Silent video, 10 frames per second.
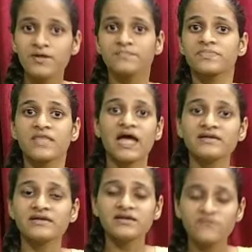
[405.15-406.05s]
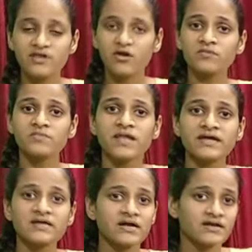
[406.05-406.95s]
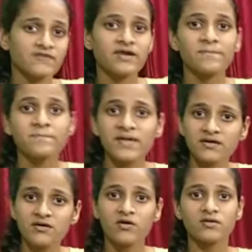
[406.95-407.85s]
and it will not be like developing or